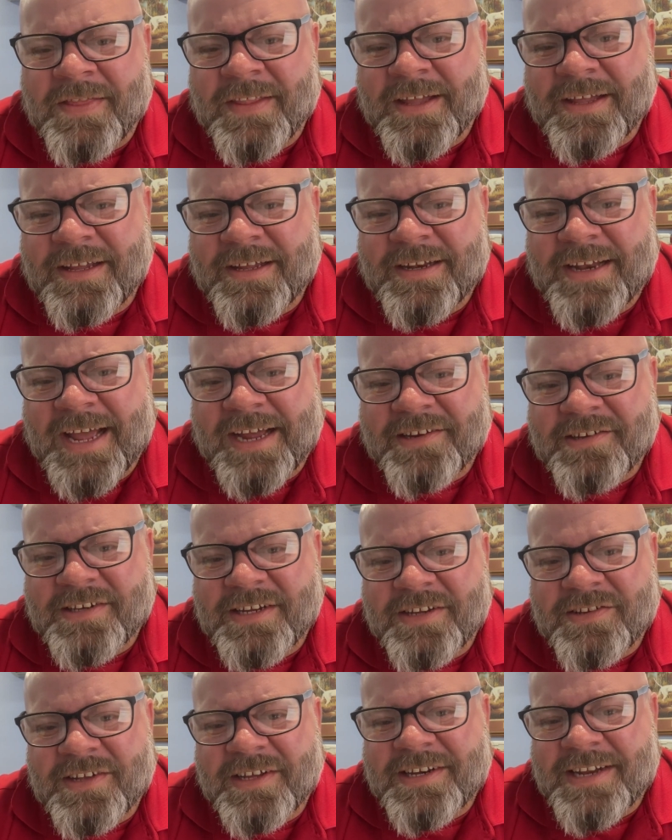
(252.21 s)
the next
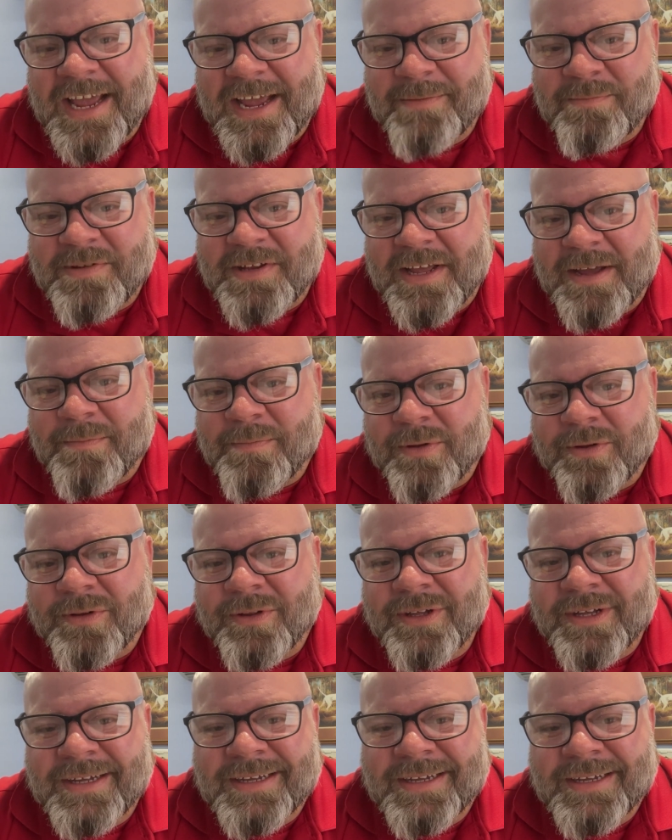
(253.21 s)
is a tape sample.